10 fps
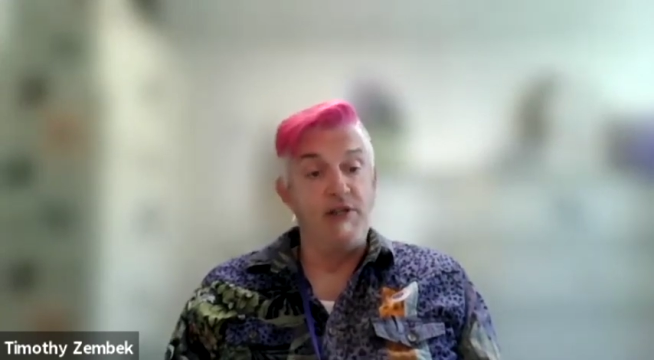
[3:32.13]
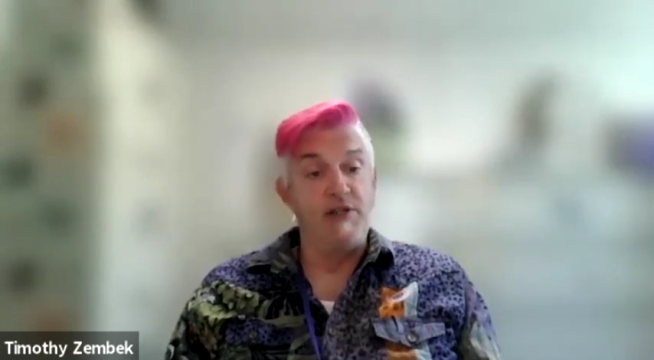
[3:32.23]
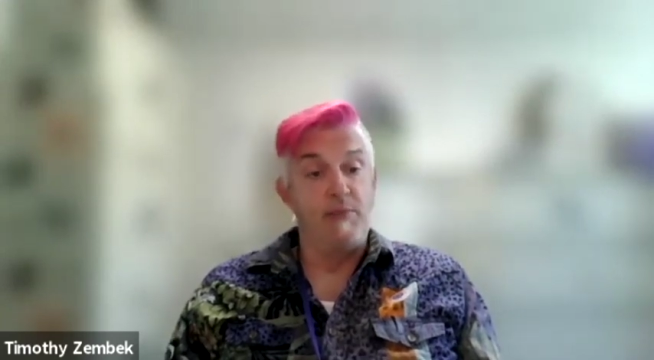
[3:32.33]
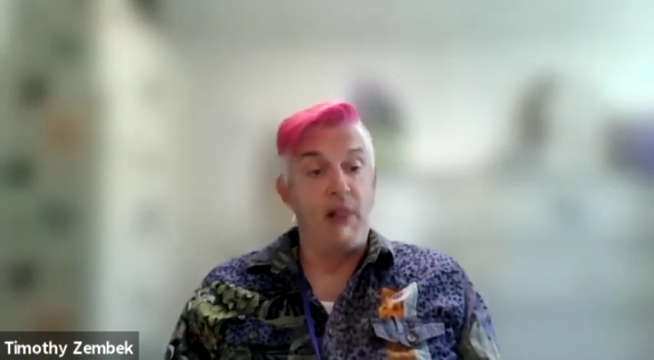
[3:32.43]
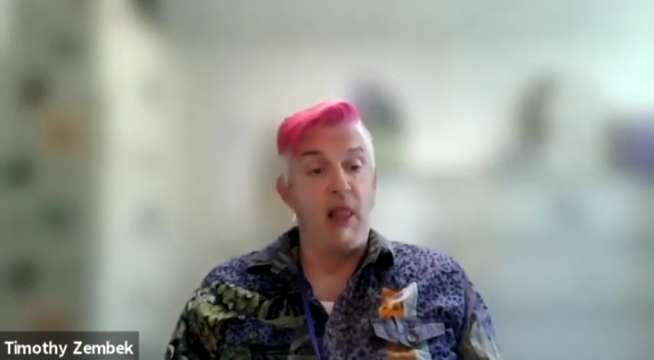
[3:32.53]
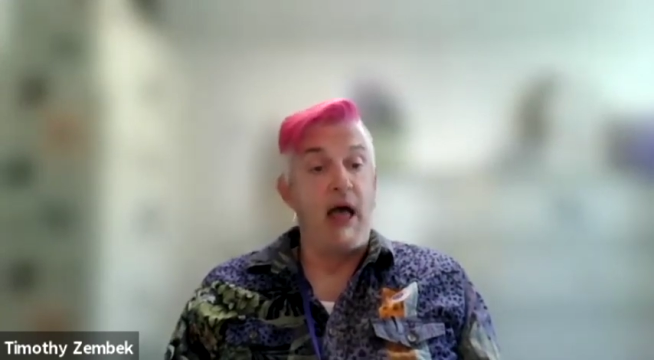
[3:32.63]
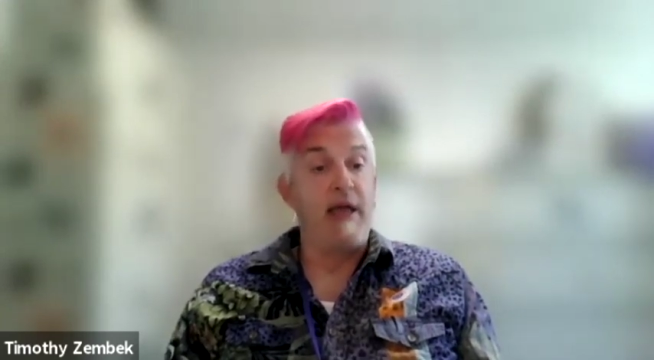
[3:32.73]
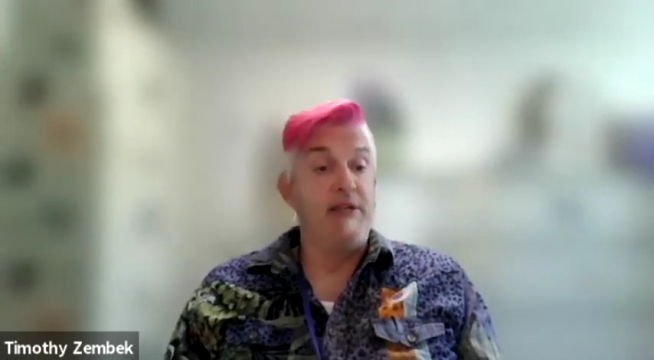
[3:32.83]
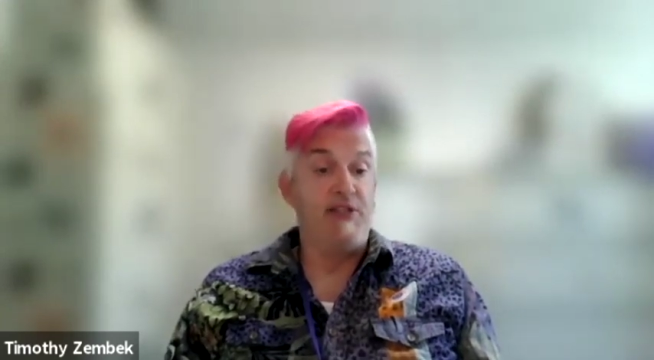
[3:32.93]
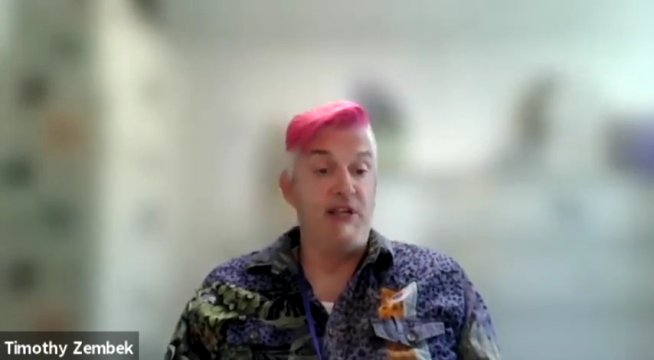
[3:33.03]
supply
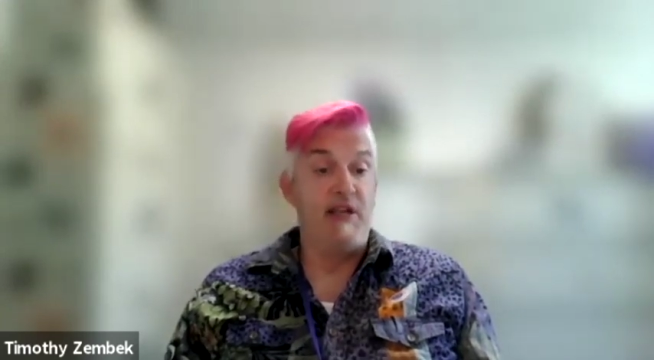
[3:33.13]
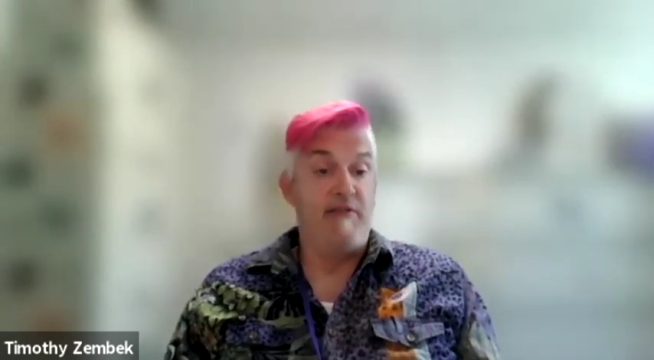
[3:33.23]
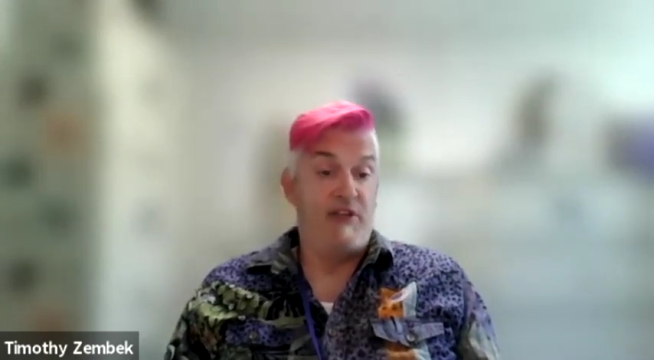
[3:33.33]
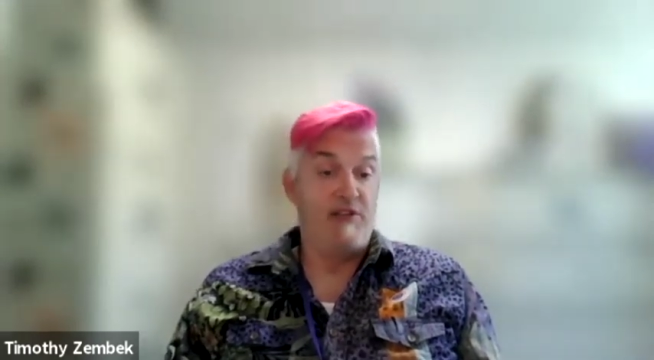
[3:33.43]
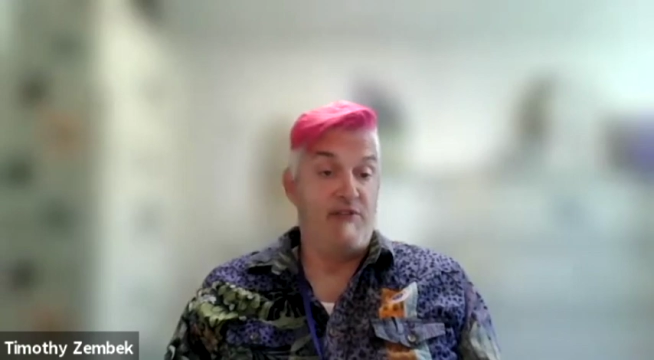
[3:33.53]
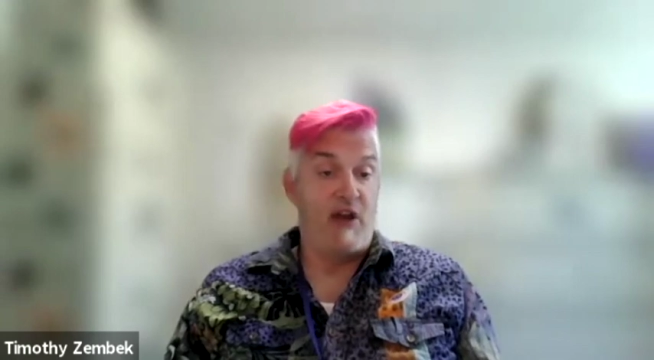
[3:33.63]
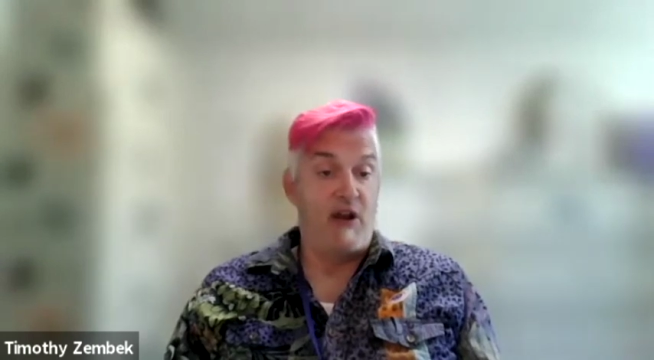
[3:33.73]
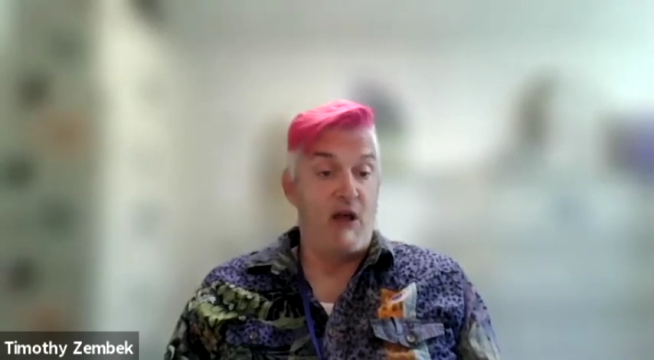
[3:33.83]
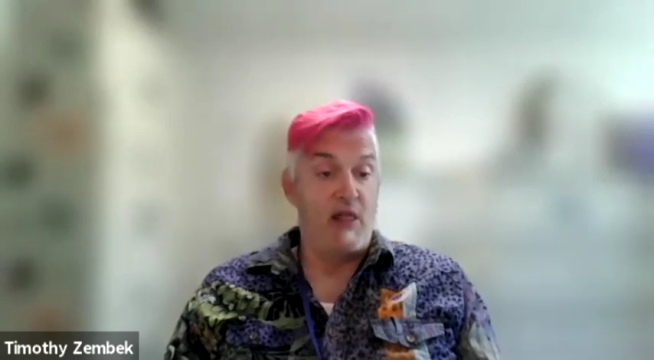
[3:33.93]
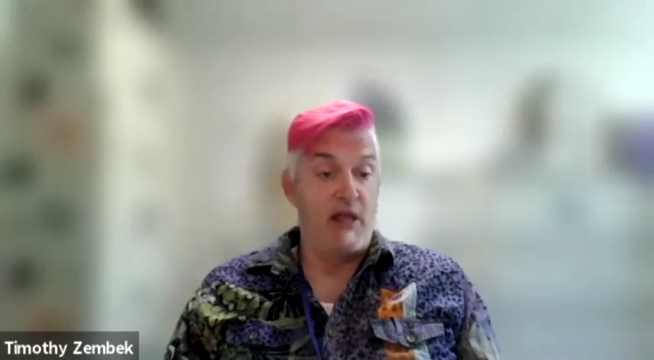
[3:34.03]
to see if there's
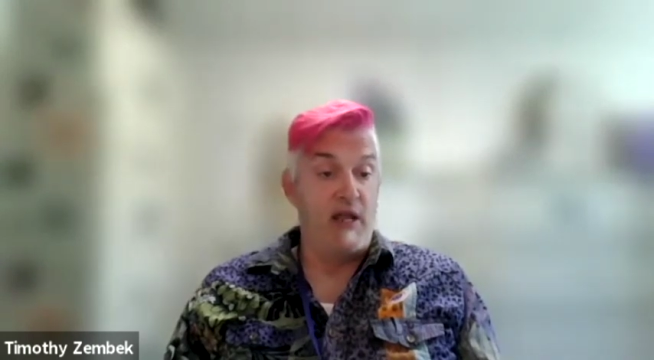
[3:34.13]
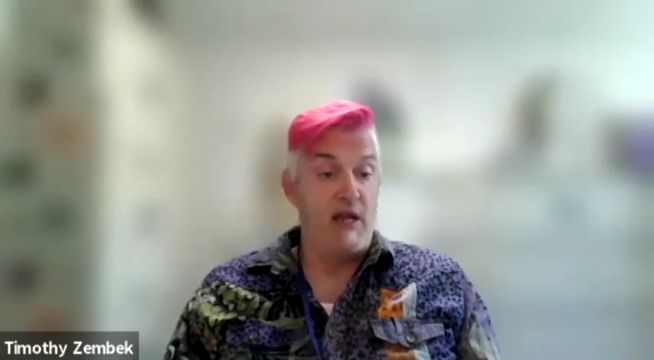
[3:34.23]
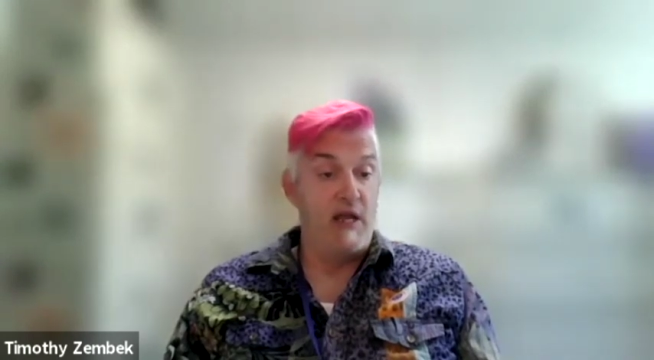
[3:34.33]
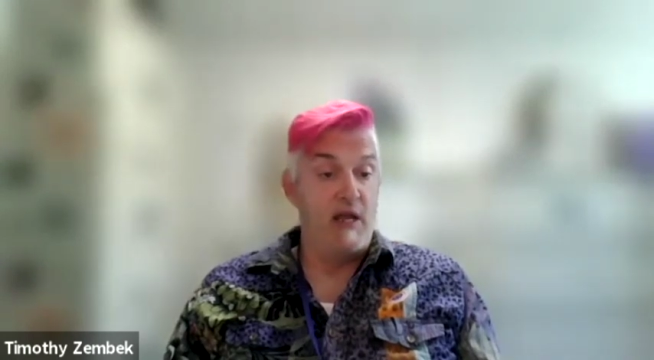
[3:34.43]
fentanyl in it,